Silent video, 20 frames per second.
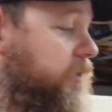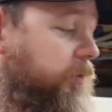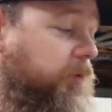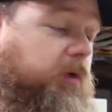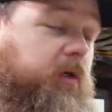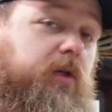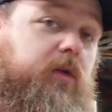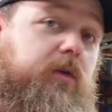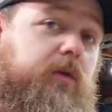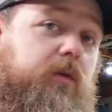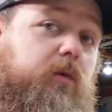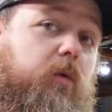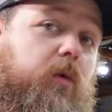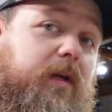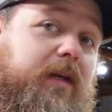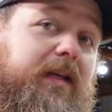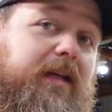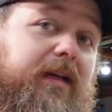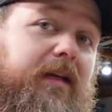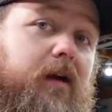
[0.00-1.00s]
we want to do is we
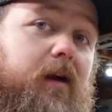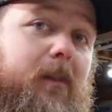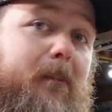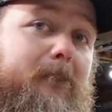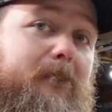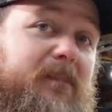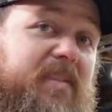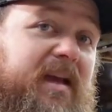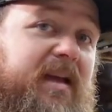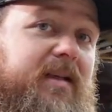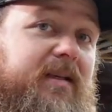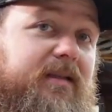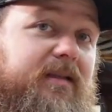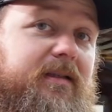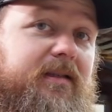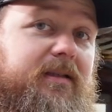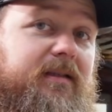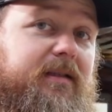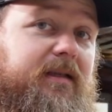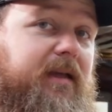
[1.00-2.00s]
want to get our base
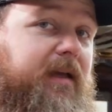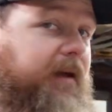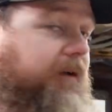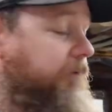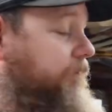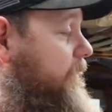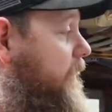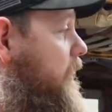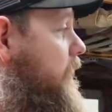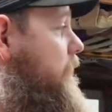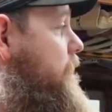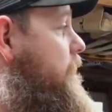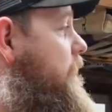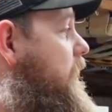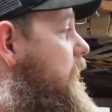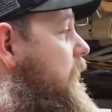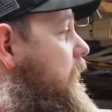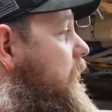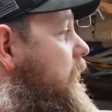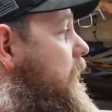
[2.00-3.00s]
CFM
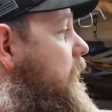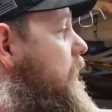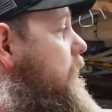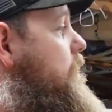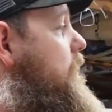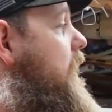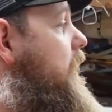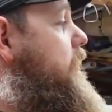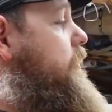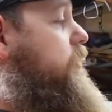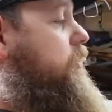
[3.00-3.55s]
model.